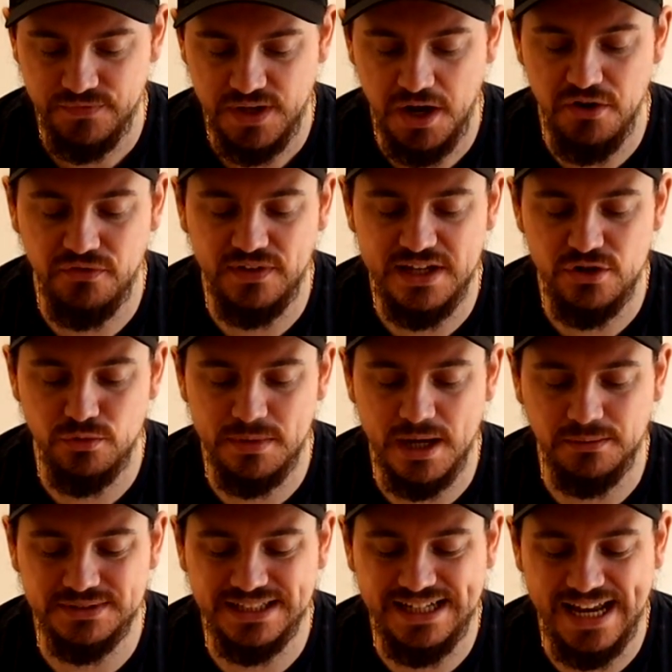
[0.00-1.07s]
Hopefully you'll be
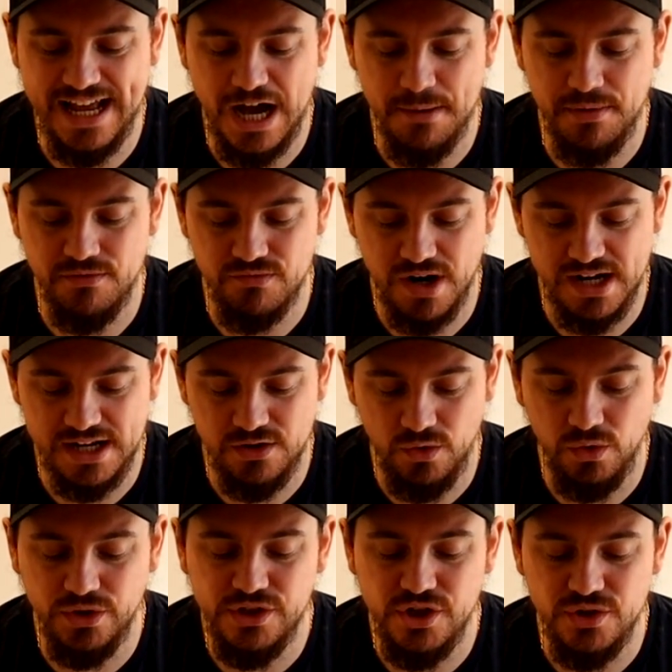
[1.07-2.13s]
able to get it up and running
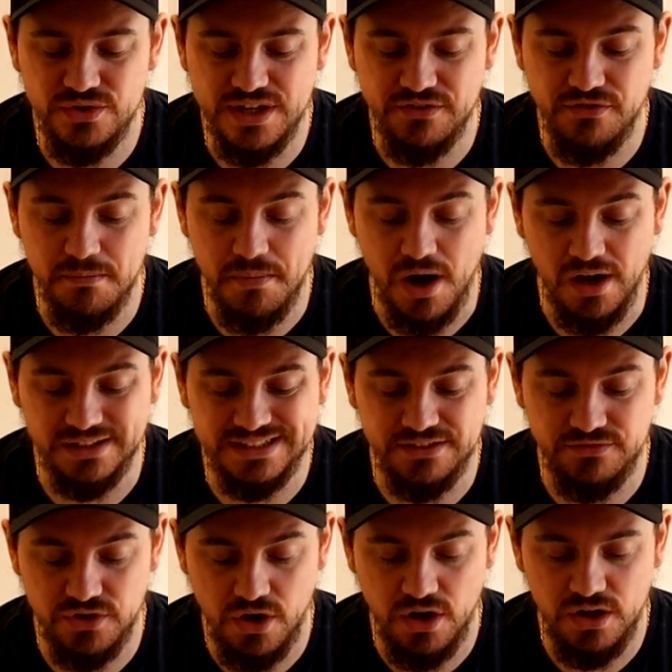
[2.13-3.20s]
or use it for parts
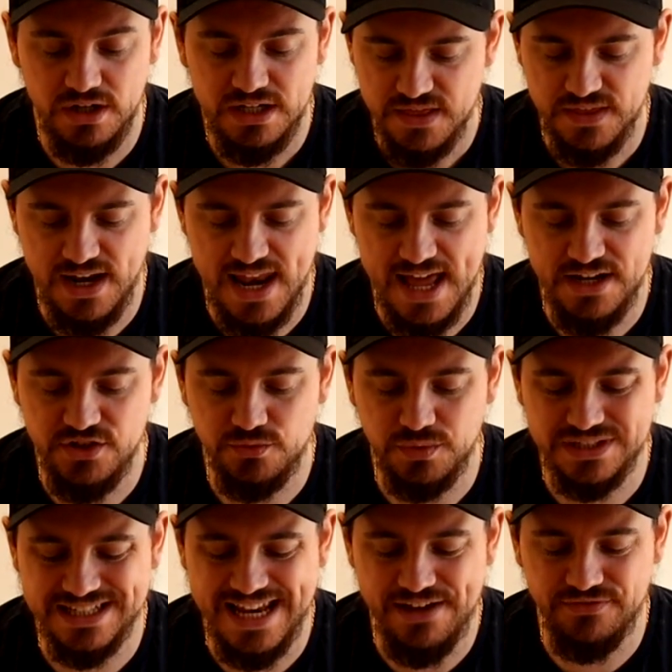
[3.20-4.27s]
if not. The lens
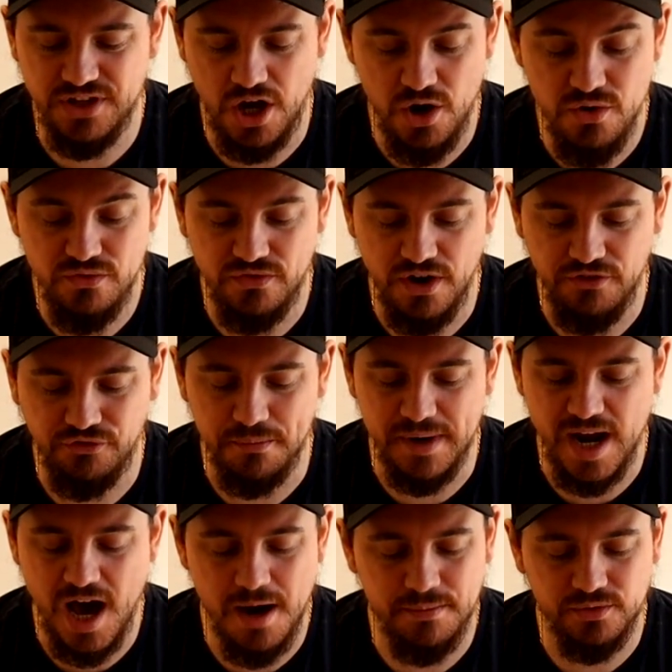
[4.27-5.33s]
was left over from
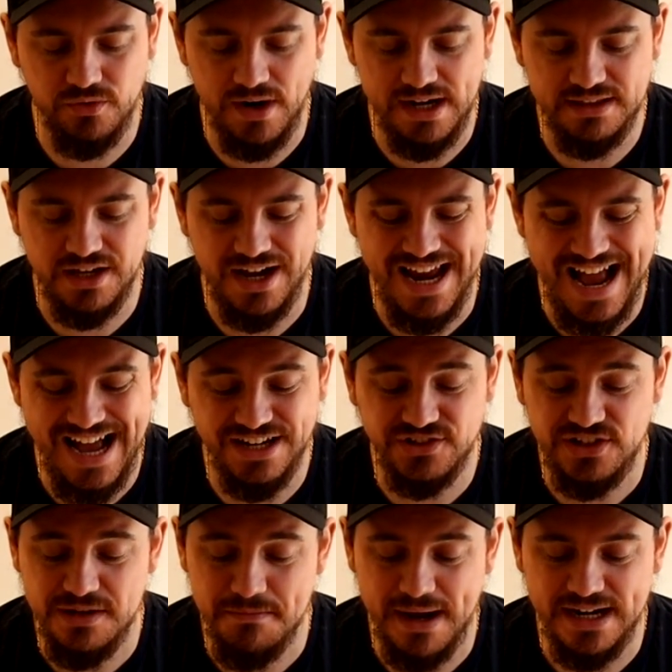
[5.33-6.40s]
an upgrade that I
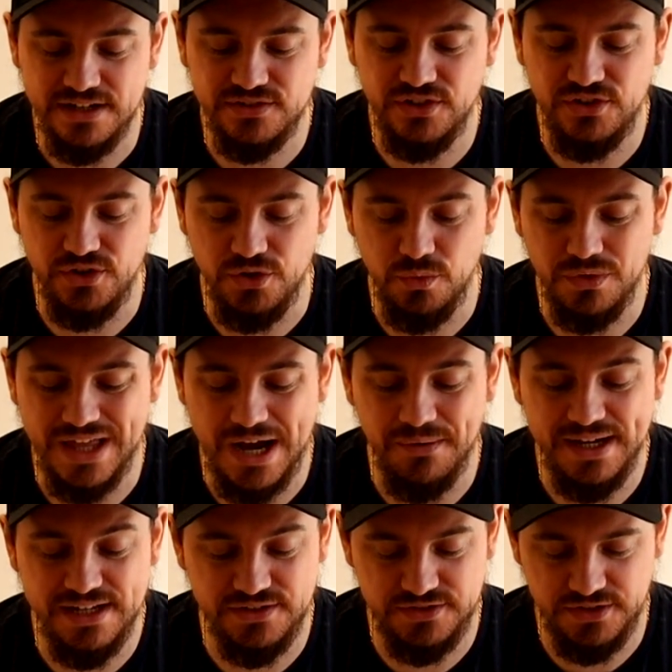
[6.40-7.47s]
actually managed to do
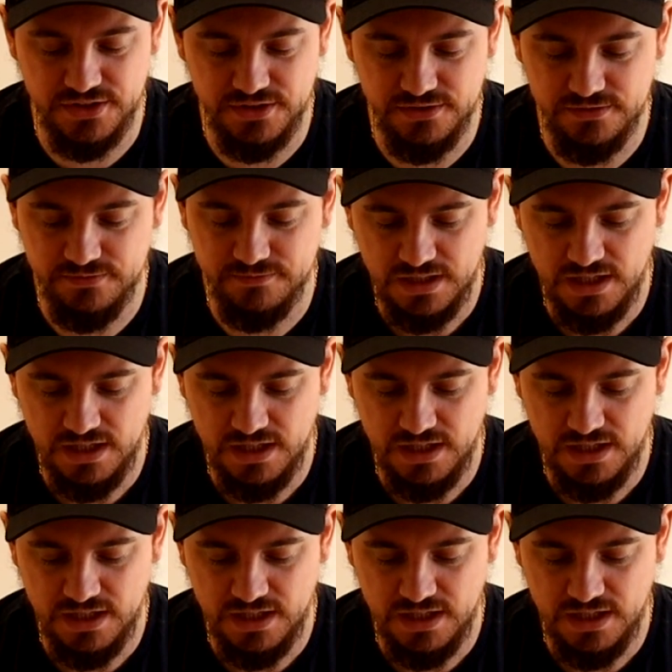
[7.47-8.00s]
without incident.